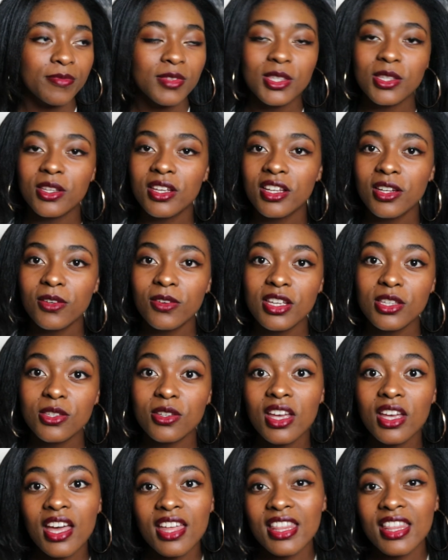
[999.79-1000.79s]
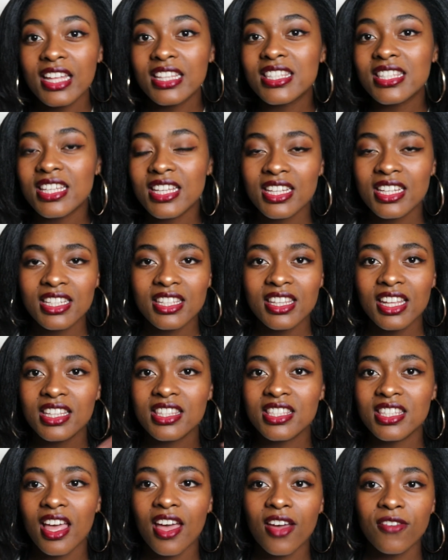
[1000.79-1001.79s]
So anyway, so yeah, that's it.
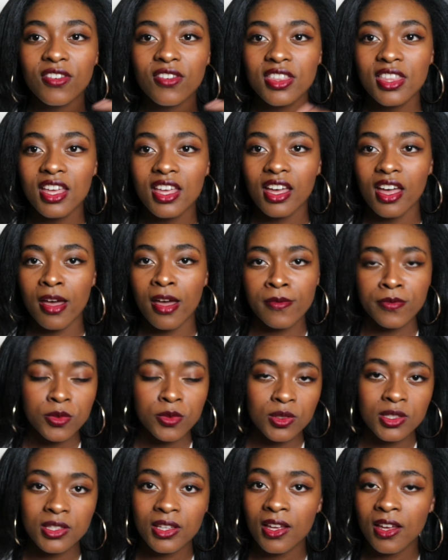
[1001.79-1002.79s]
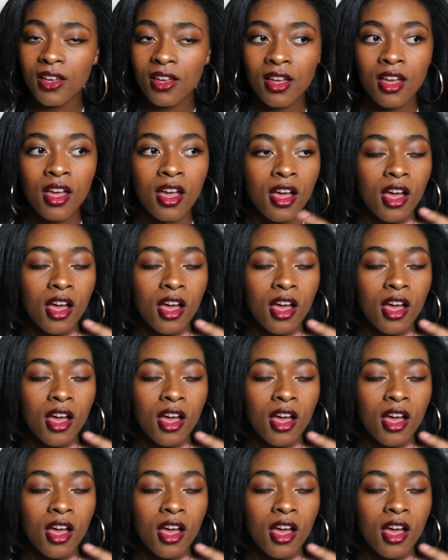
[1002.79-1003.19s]
That's everything I have to say